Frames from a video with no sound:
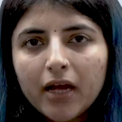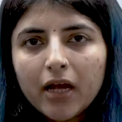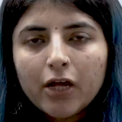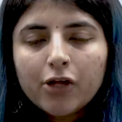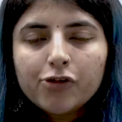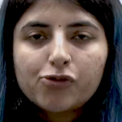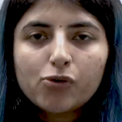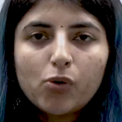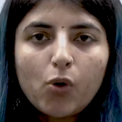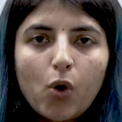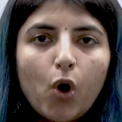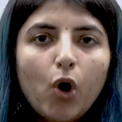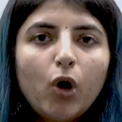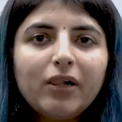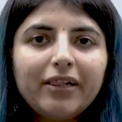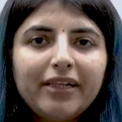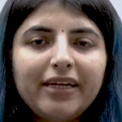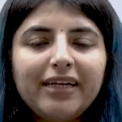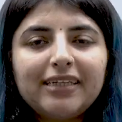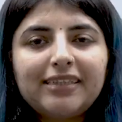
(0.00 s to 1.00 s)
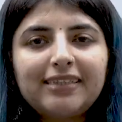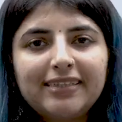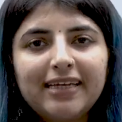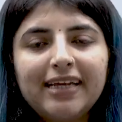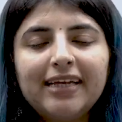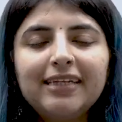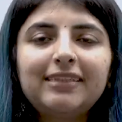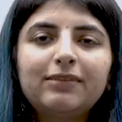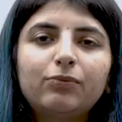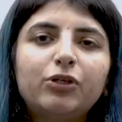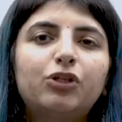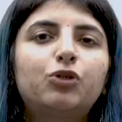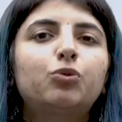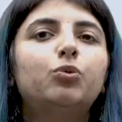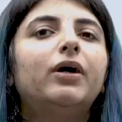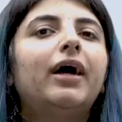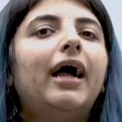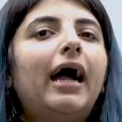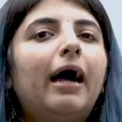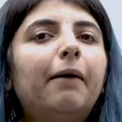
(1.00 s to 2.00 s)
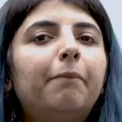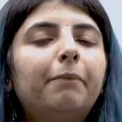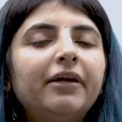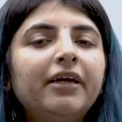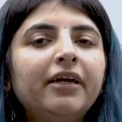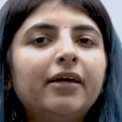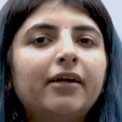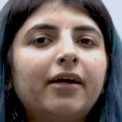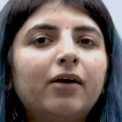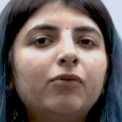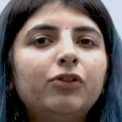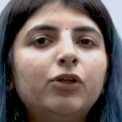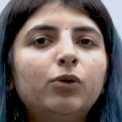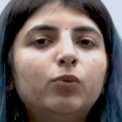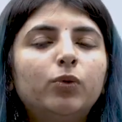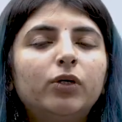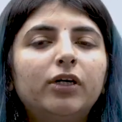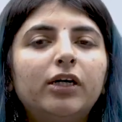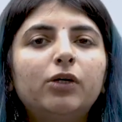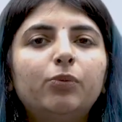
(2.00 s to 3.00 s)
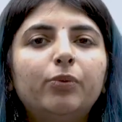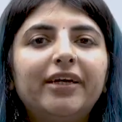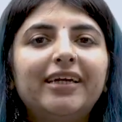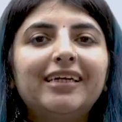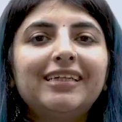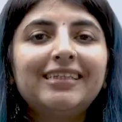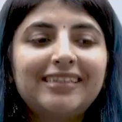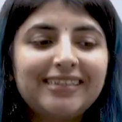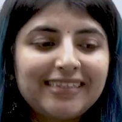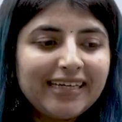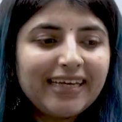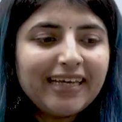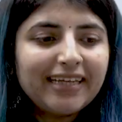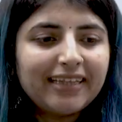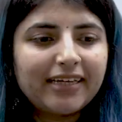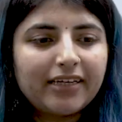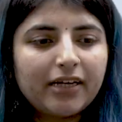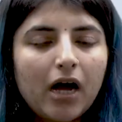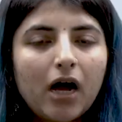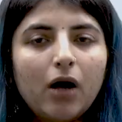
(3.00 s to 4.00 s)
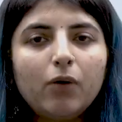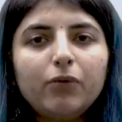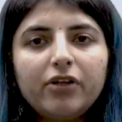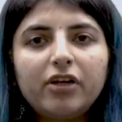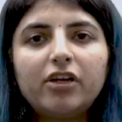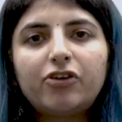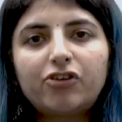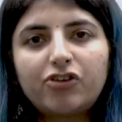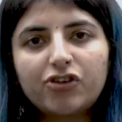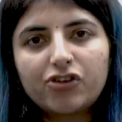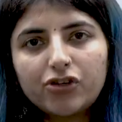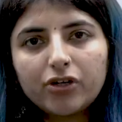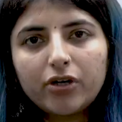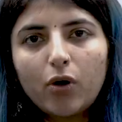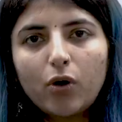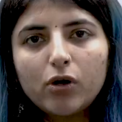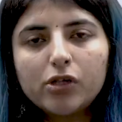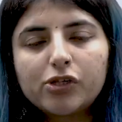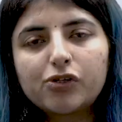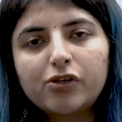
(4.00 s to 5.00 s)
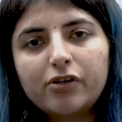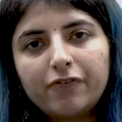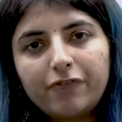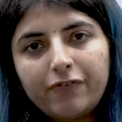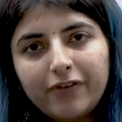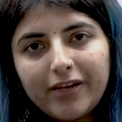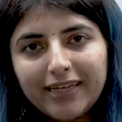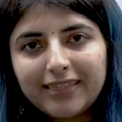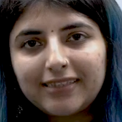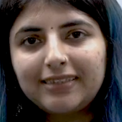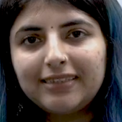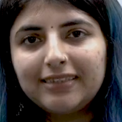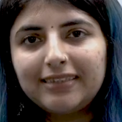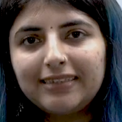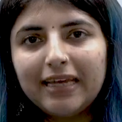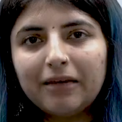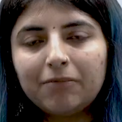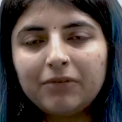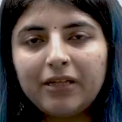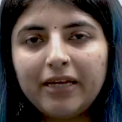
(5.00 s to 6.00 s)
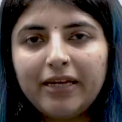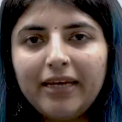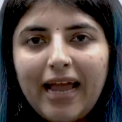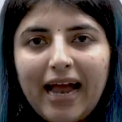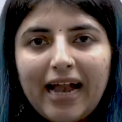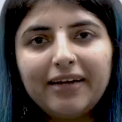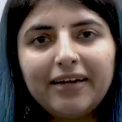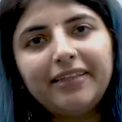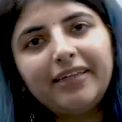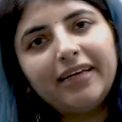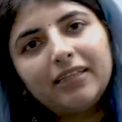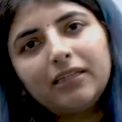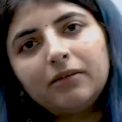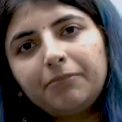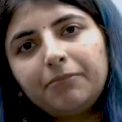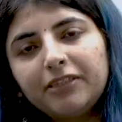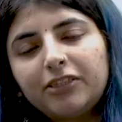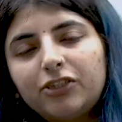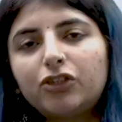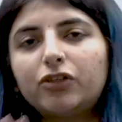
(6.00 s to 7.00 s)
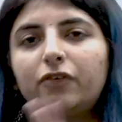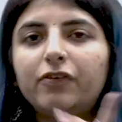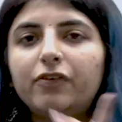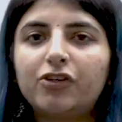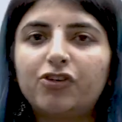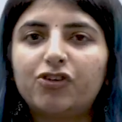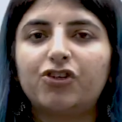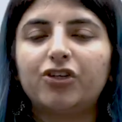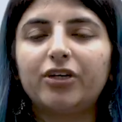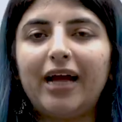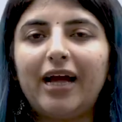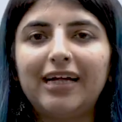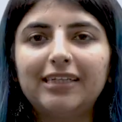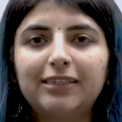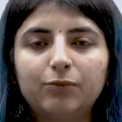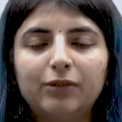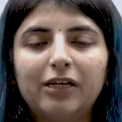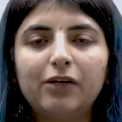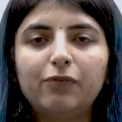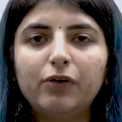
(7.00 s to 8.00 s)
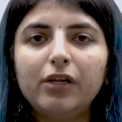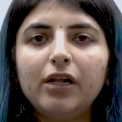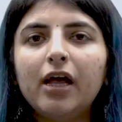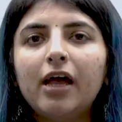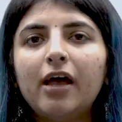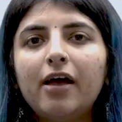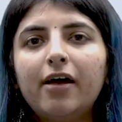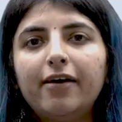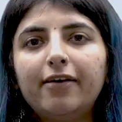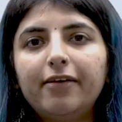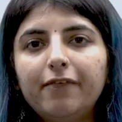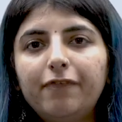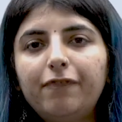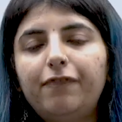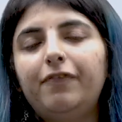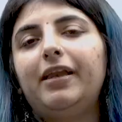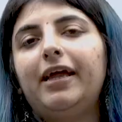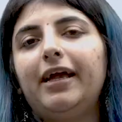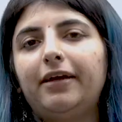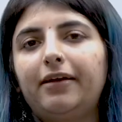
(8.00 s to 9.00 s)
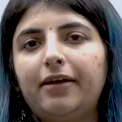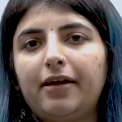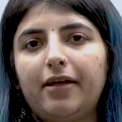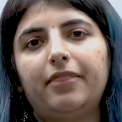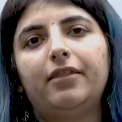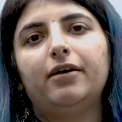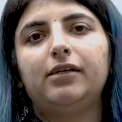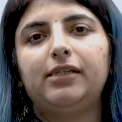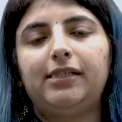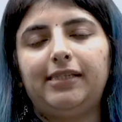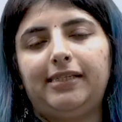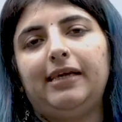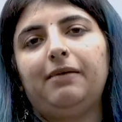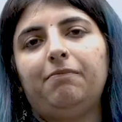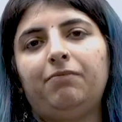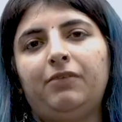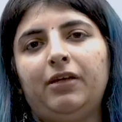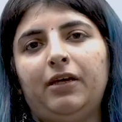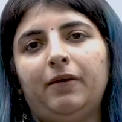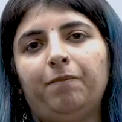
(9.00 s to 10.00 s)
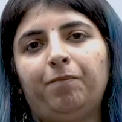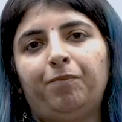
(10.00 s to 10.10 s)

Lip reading: So all these things which were happening around the world, we can see that how the literature also reflects the same thing and the other pieces of literature as well will reflect the same thing.